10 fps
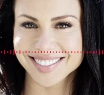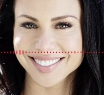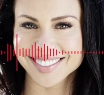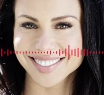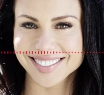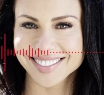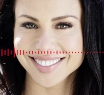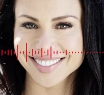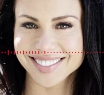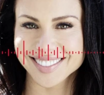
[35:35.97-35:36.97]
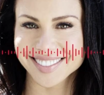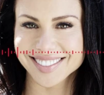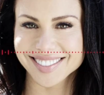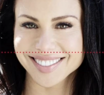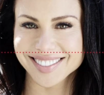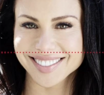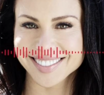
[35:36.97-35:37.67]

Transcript: and articles online